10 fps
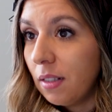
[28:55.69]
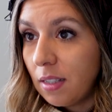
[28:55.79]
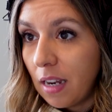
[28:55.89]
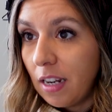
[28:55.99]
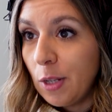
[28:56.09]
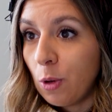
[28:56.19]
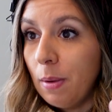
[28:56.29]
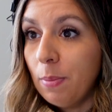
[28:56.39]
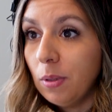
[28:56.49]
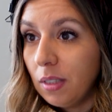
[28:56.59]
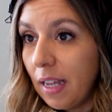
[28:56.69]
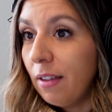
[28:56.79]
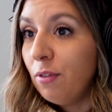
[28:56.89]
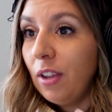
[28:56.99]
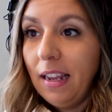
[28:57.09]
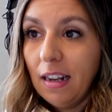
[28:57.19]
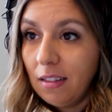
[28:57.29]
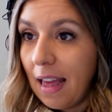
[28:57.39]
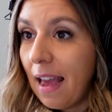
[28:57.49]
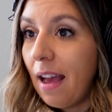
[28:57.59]
studies where people live in a
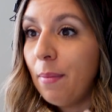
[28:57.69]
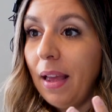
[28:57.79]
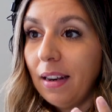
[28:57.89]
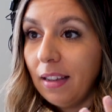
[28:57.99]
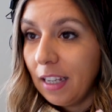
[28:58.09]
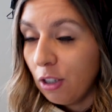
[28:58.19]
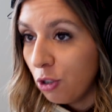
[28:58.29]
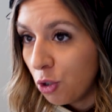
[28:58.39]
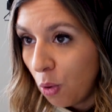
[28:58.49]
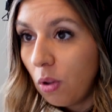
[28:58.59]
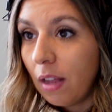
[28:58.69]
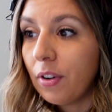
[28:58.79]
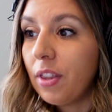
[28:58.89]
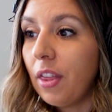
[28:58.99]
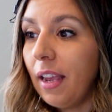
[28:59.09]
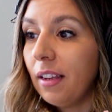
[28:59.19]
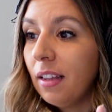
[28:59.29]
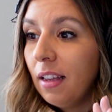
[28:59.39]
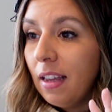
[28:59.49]
lab and they can control everything,